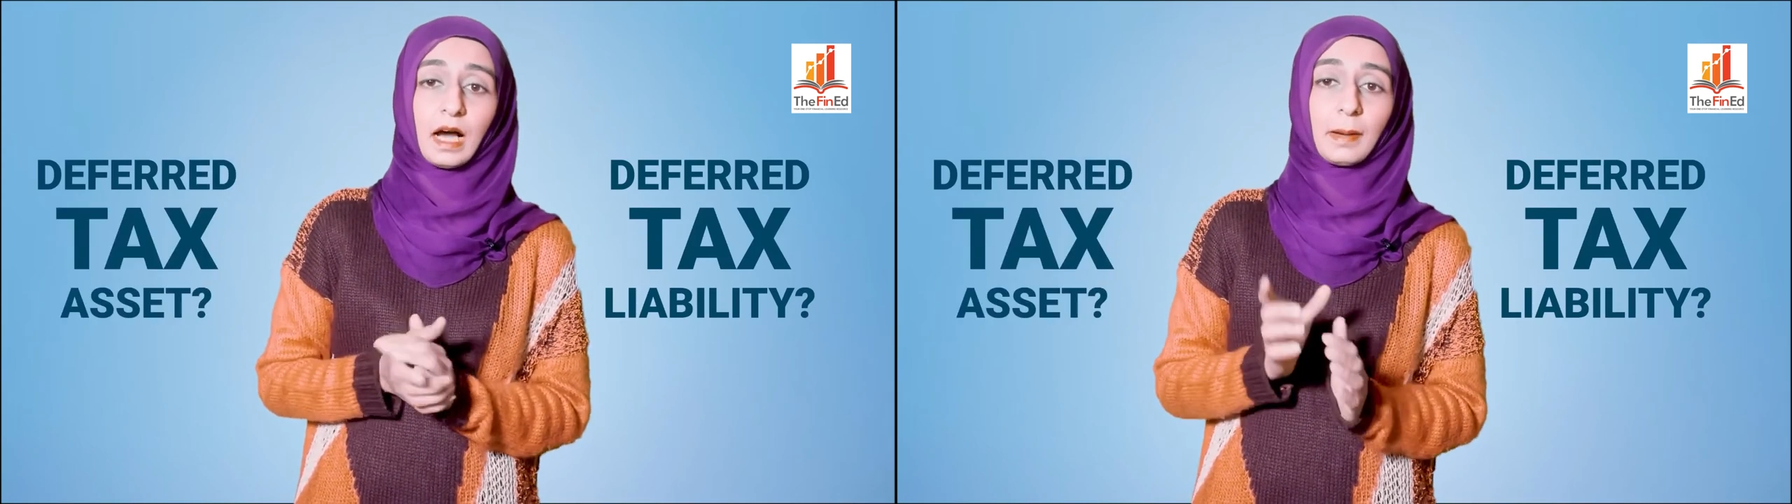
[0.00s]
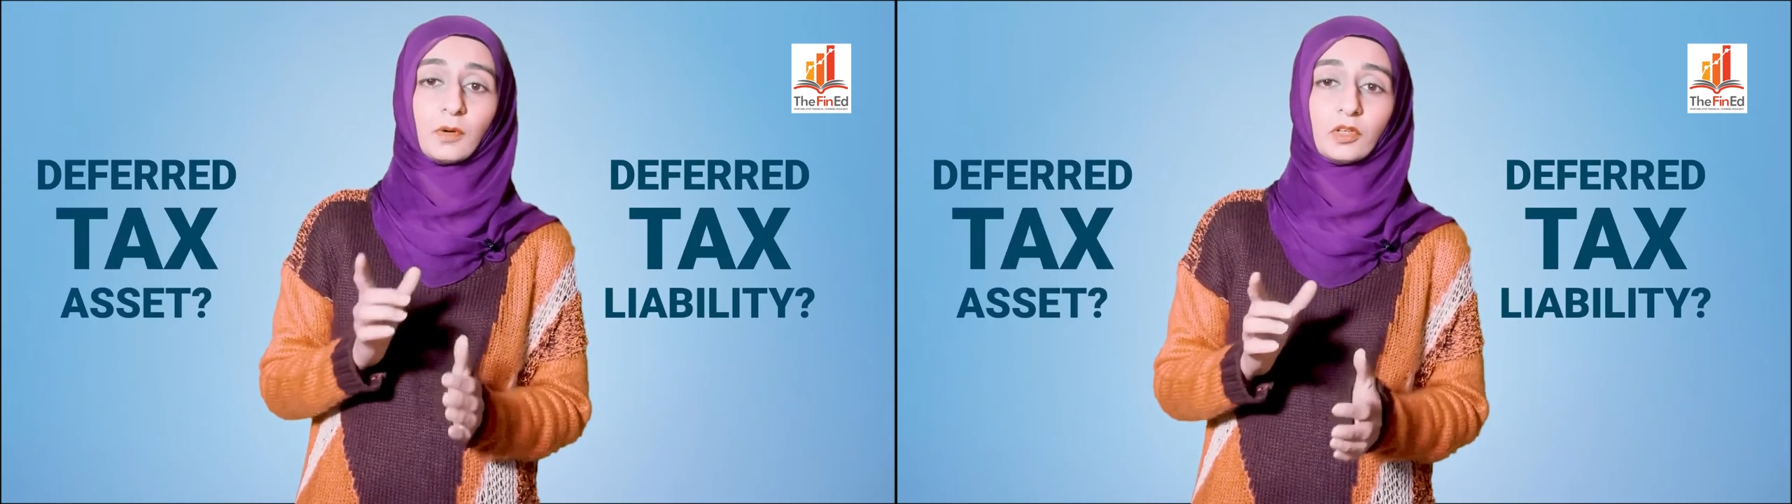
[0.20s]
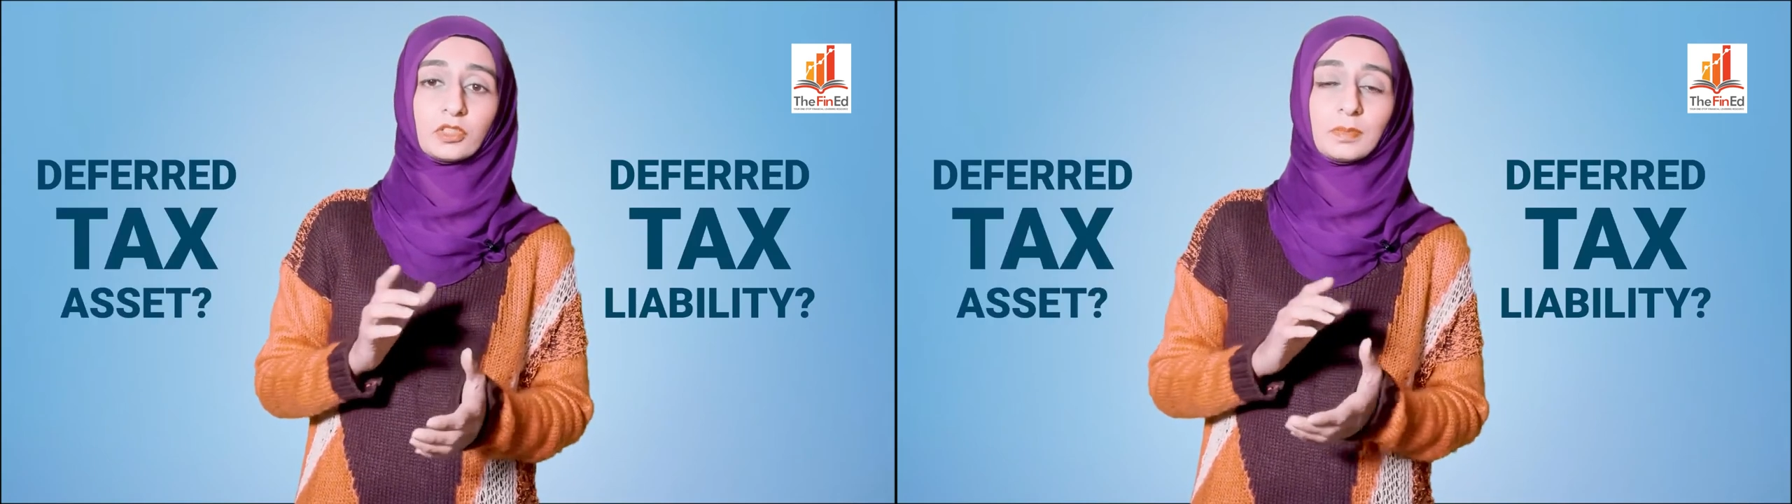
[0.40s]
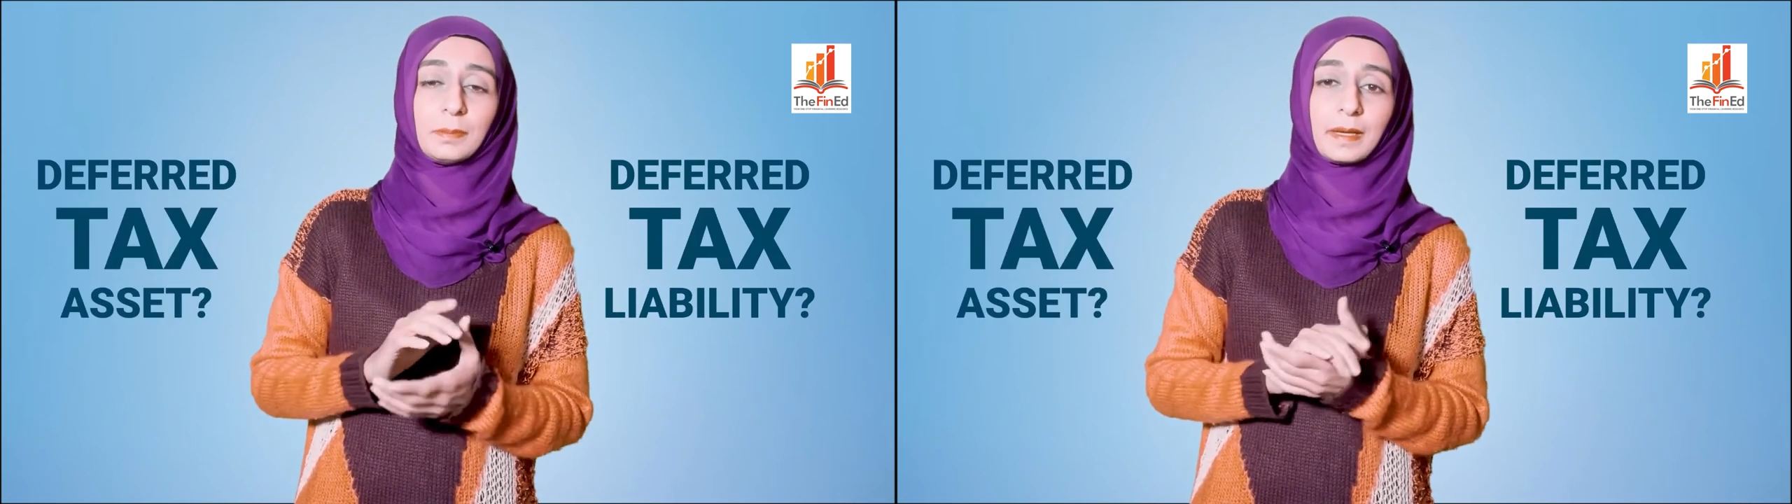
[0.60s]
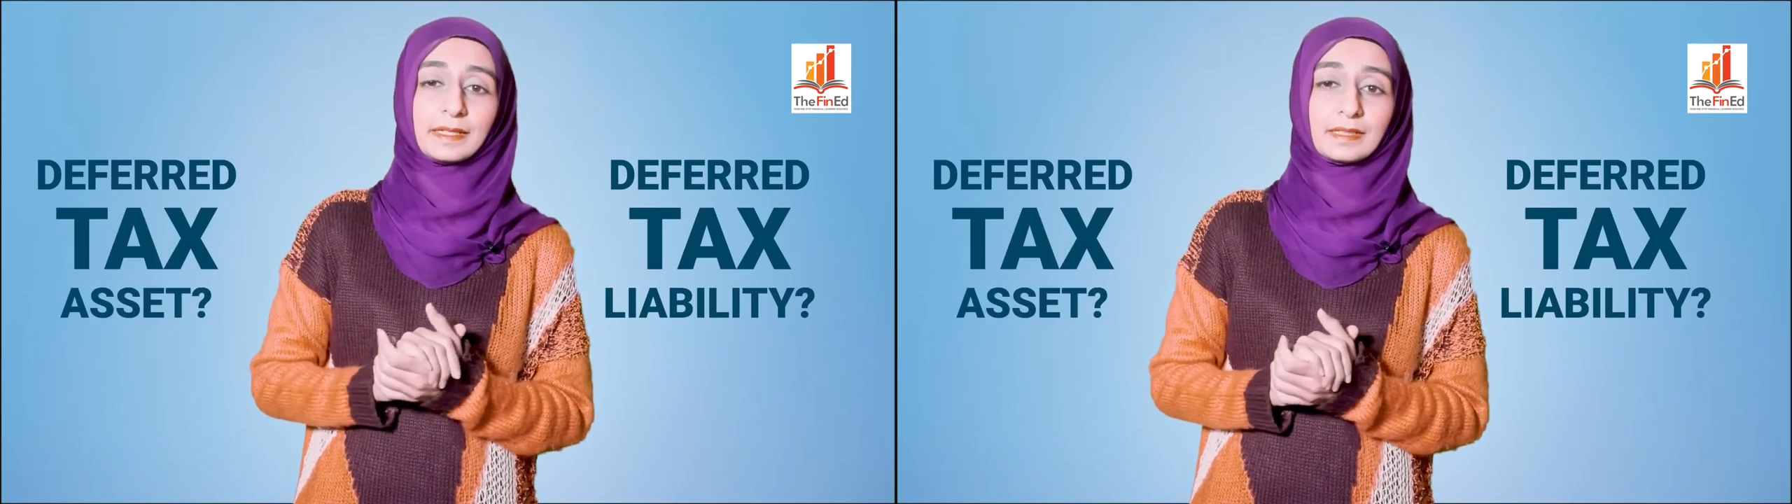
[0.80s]
I'm going to
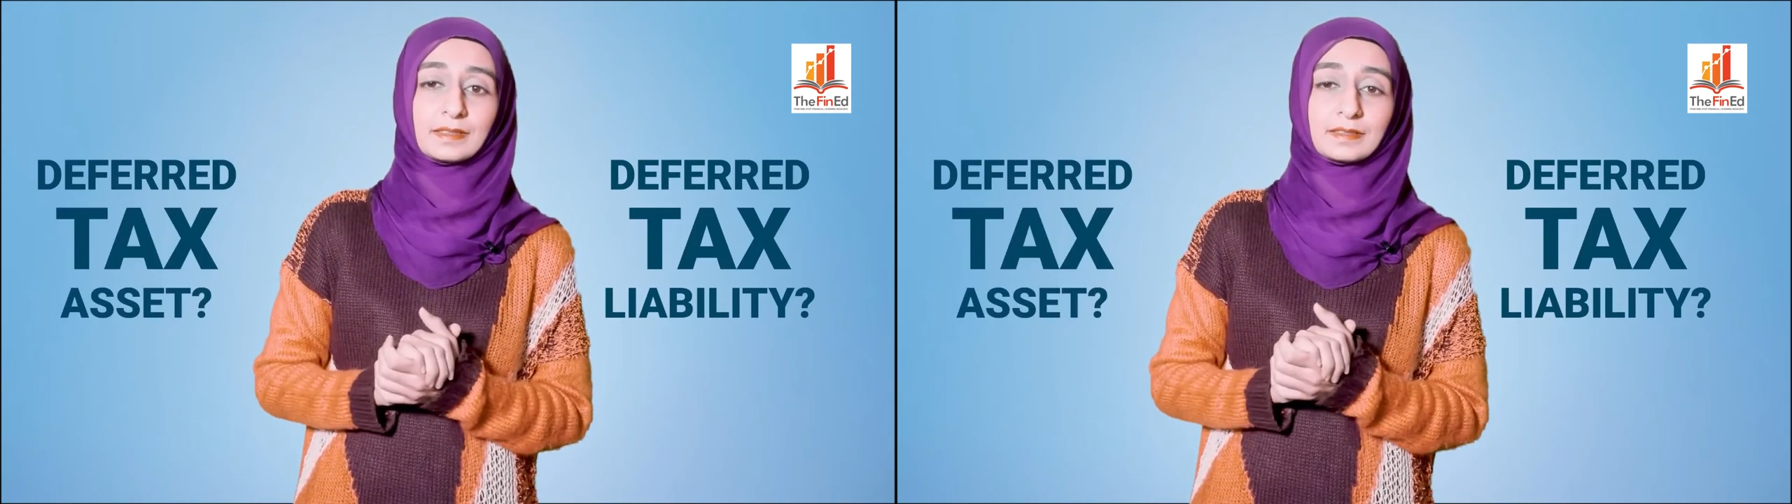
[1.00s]
be making